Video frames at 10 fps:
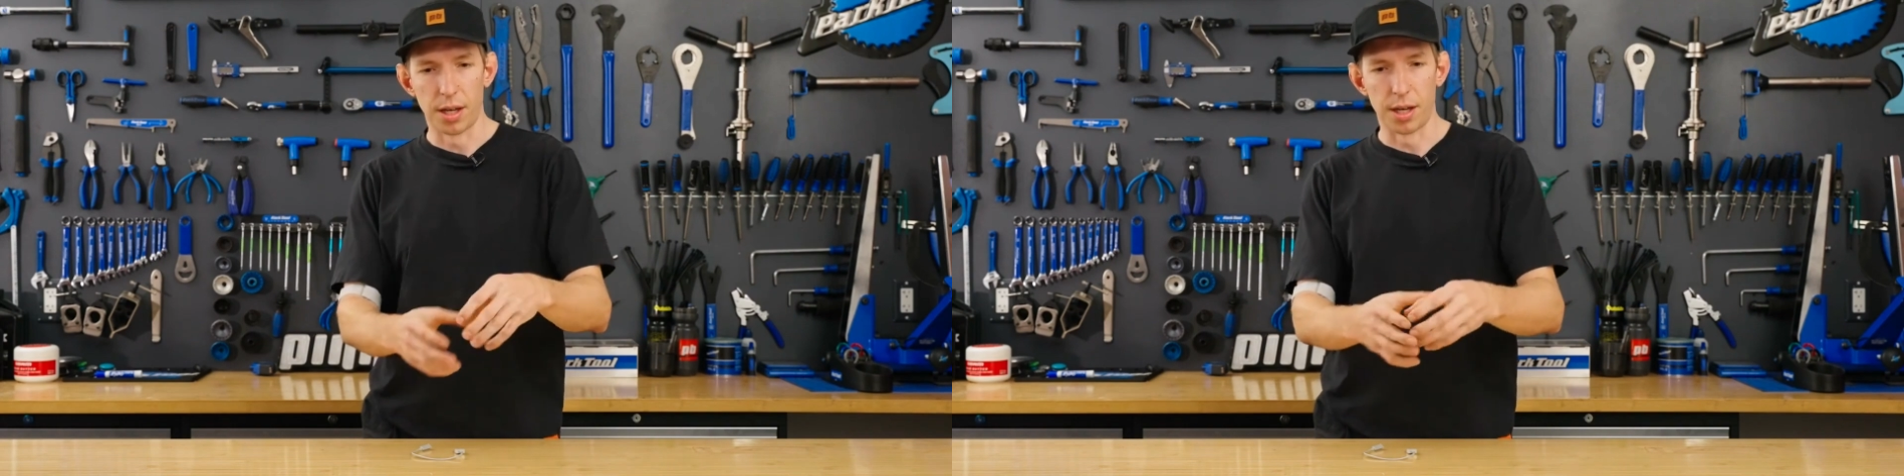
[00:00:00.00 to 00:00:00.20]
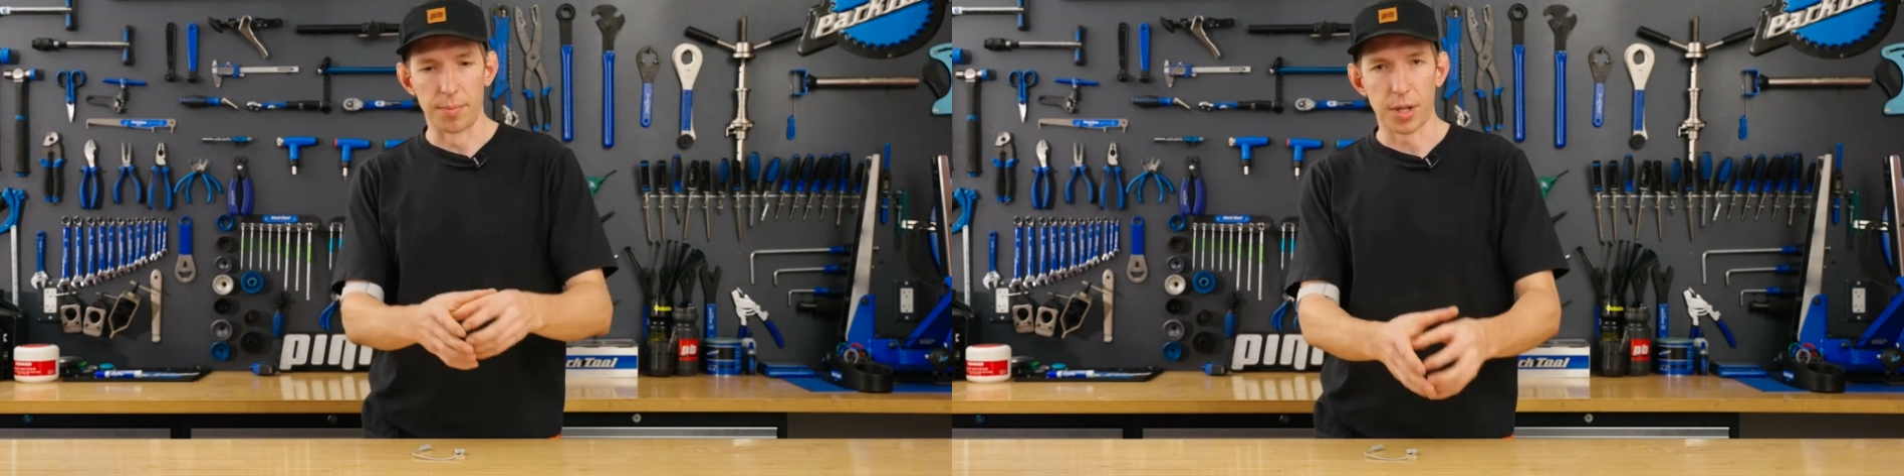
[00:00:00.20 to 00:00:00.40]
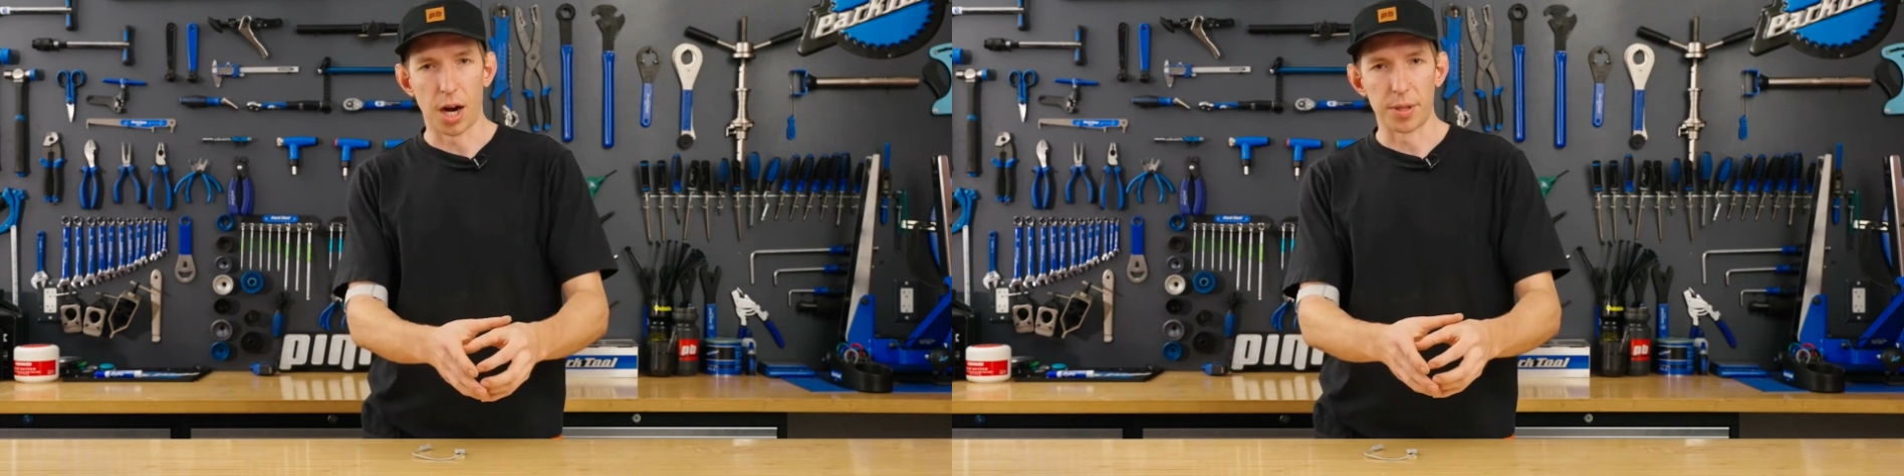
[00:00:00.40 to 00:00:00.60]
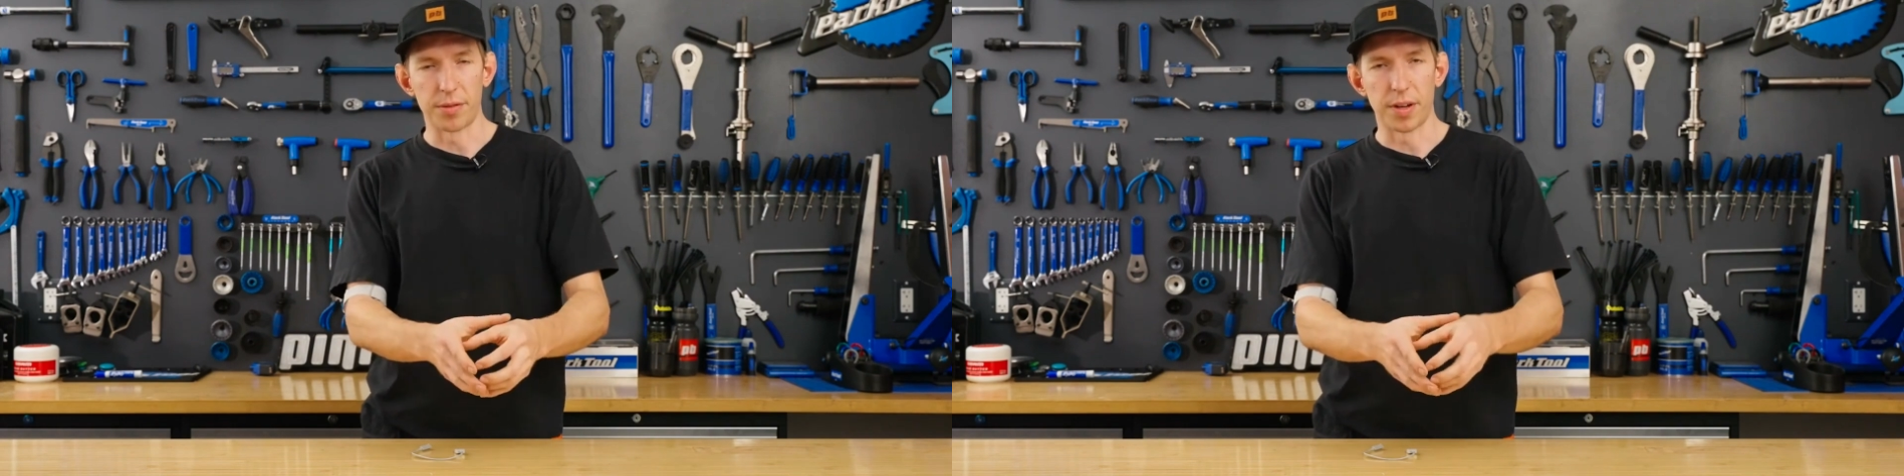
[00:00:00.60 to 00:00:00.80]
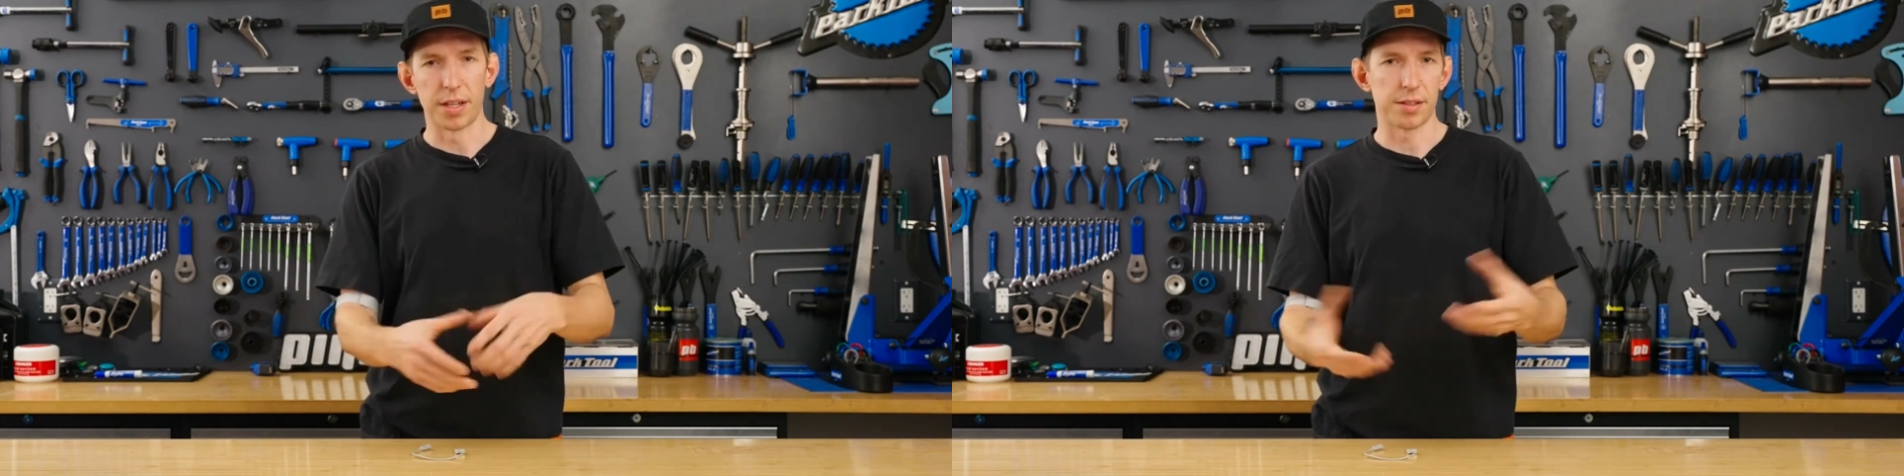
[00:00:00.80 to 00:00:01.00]
Garmin
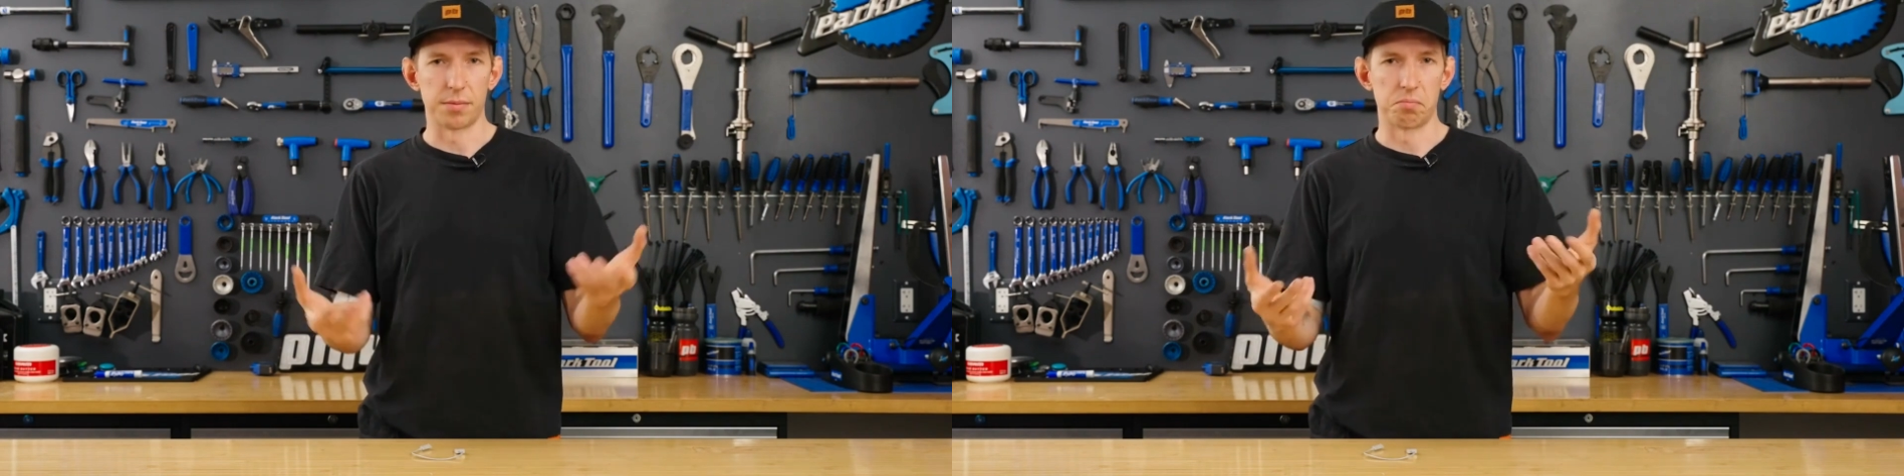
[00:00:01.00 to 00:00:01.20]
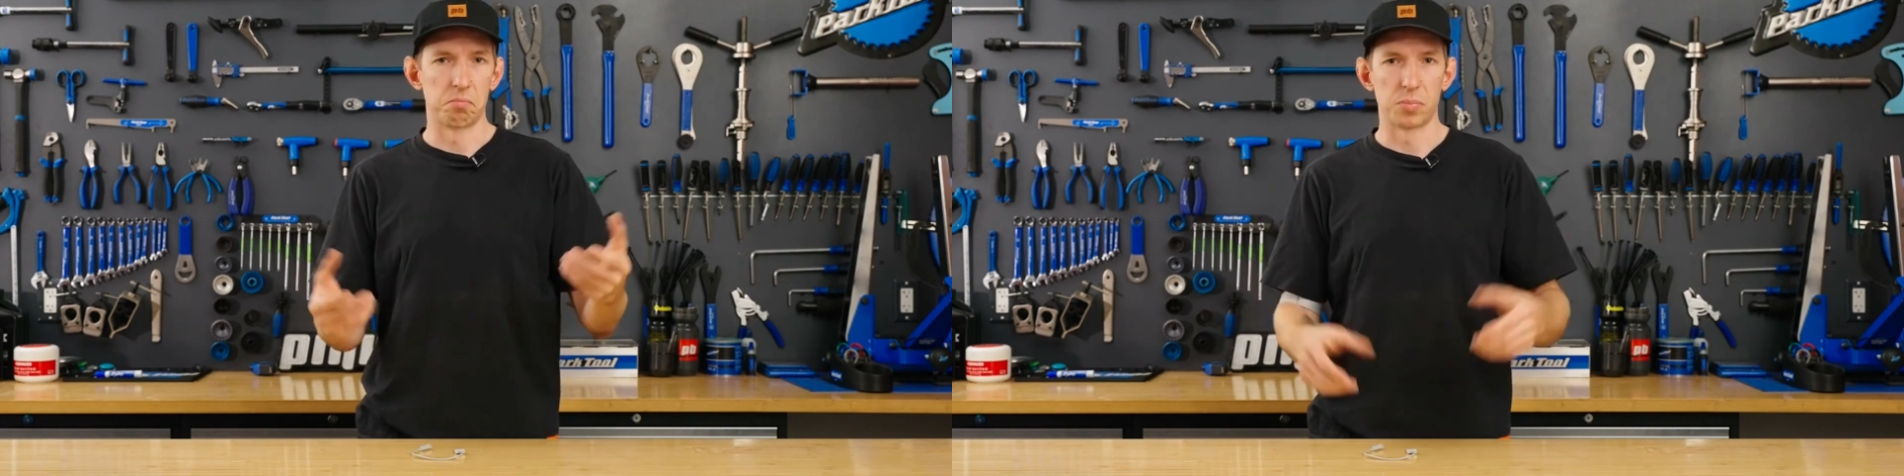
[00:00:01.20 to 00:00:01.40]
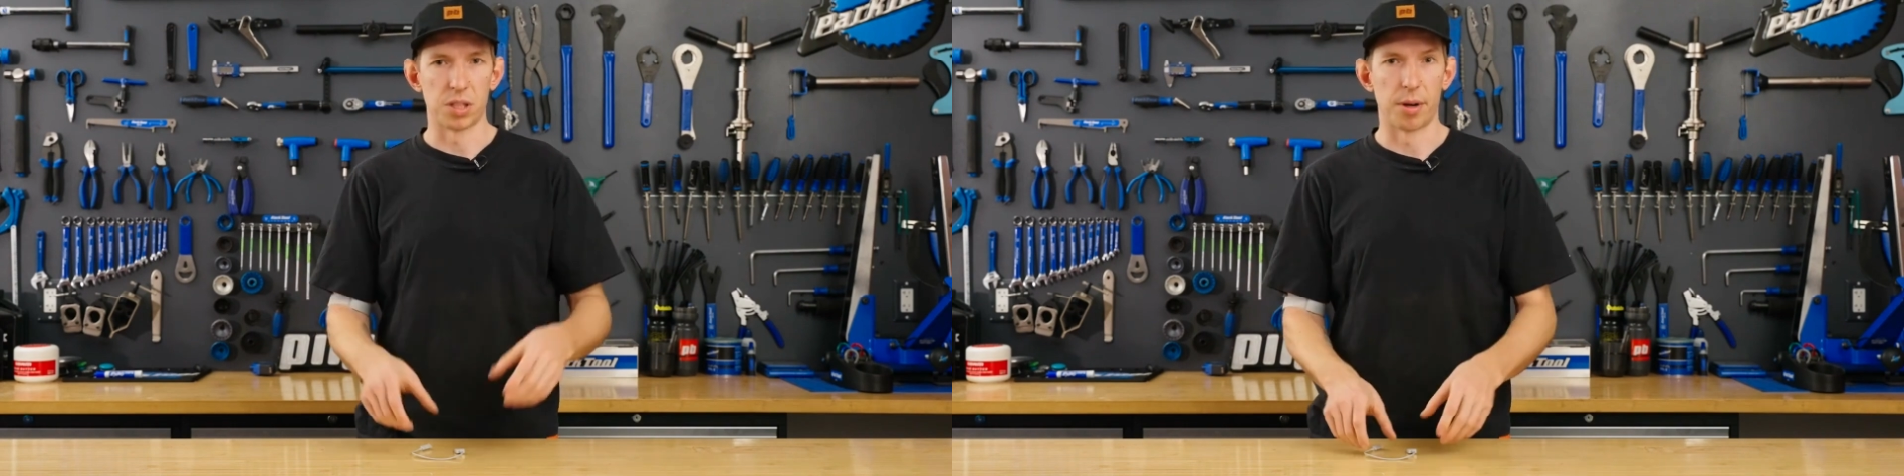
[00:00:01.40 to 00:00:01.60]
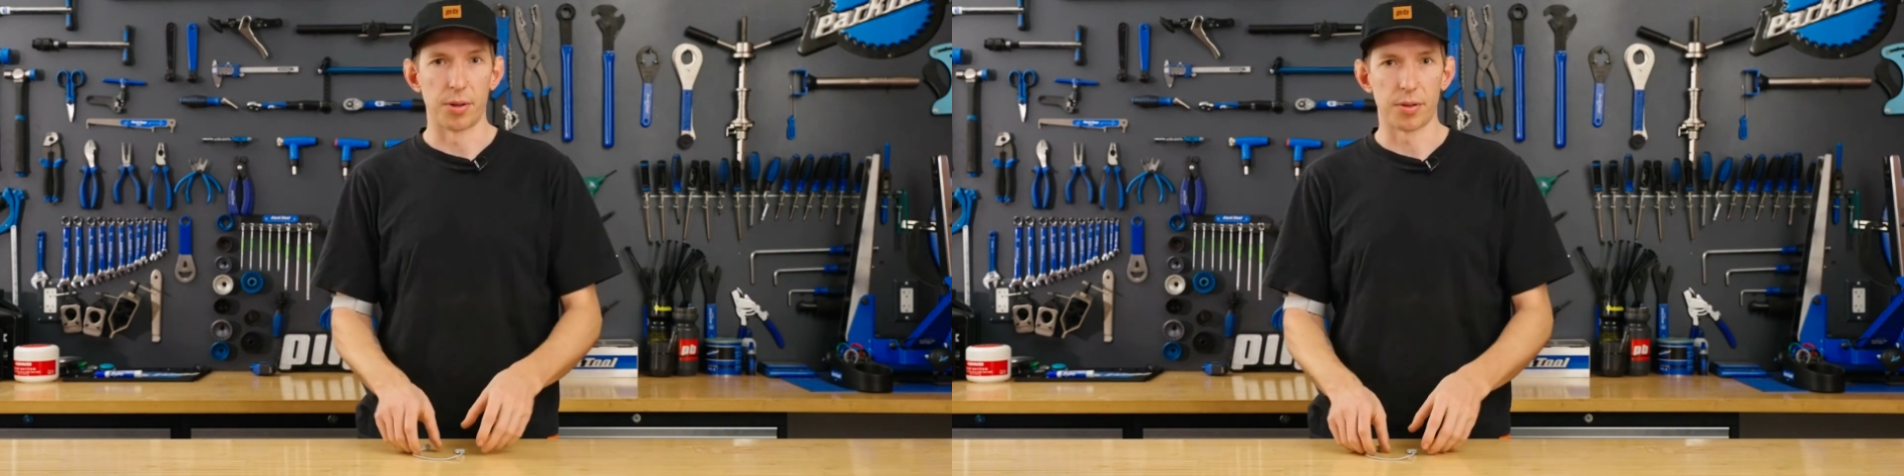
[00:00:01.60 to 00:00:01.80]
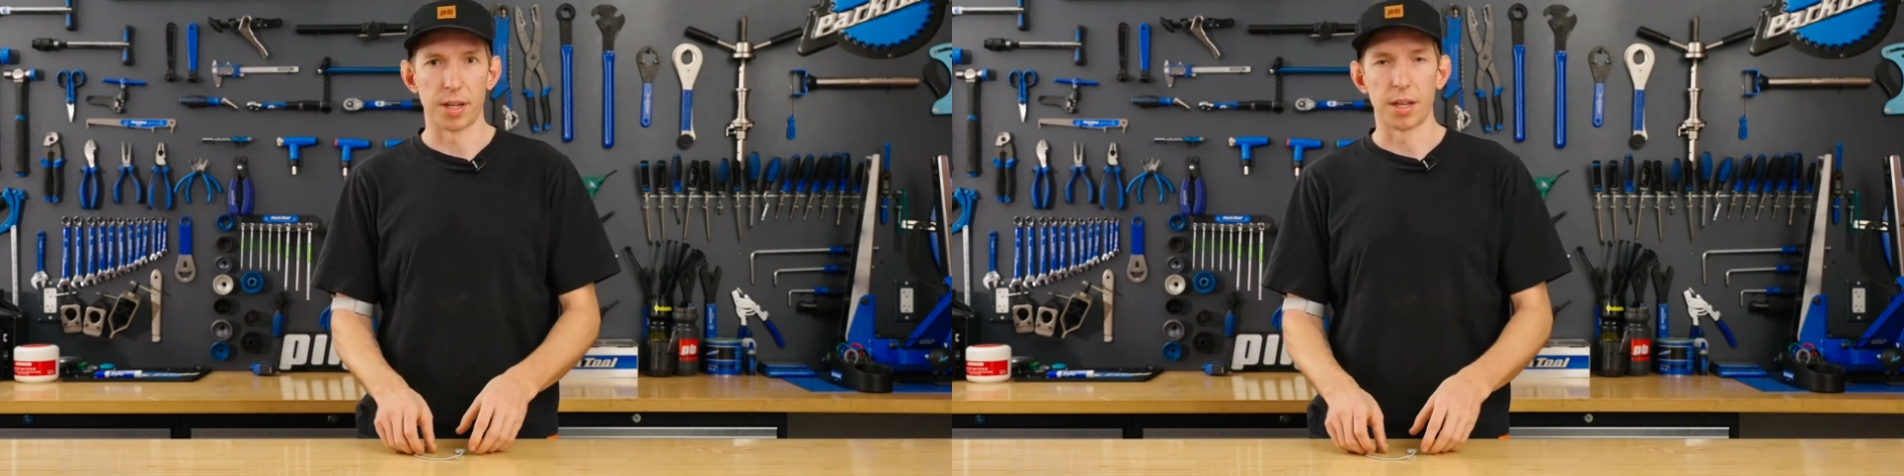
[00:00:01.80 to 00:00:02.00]
device and some
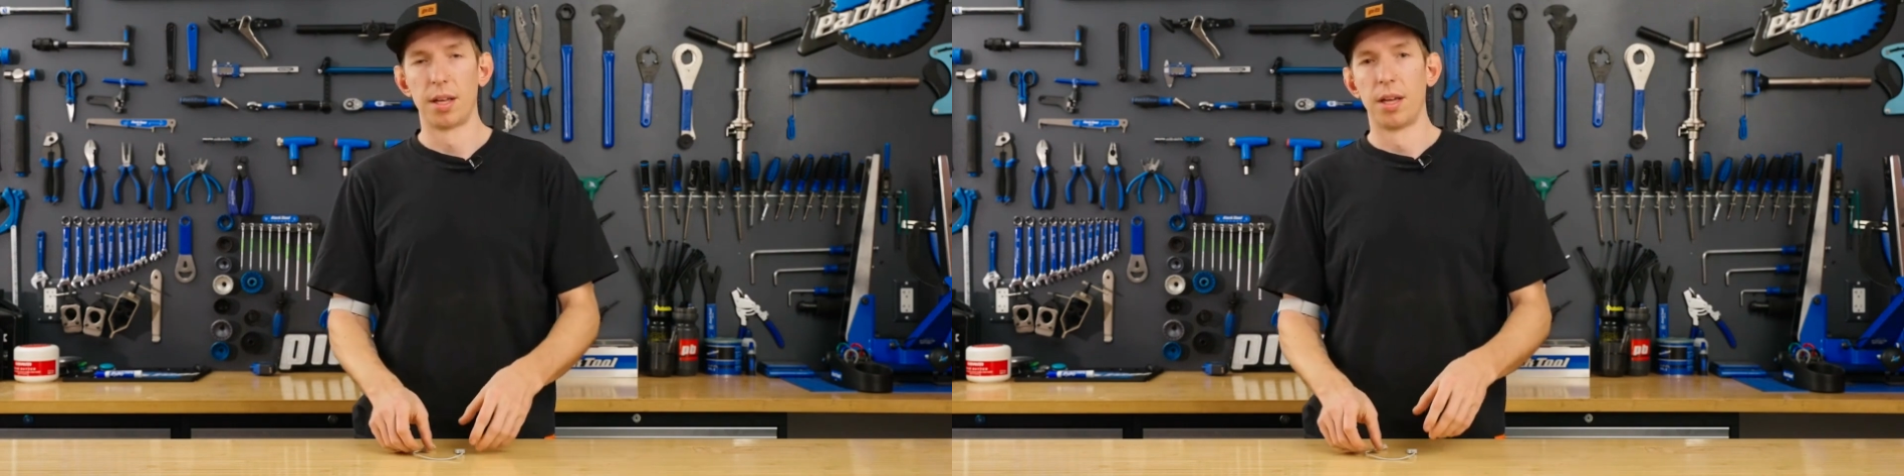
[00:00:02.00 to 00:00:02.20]
other thing.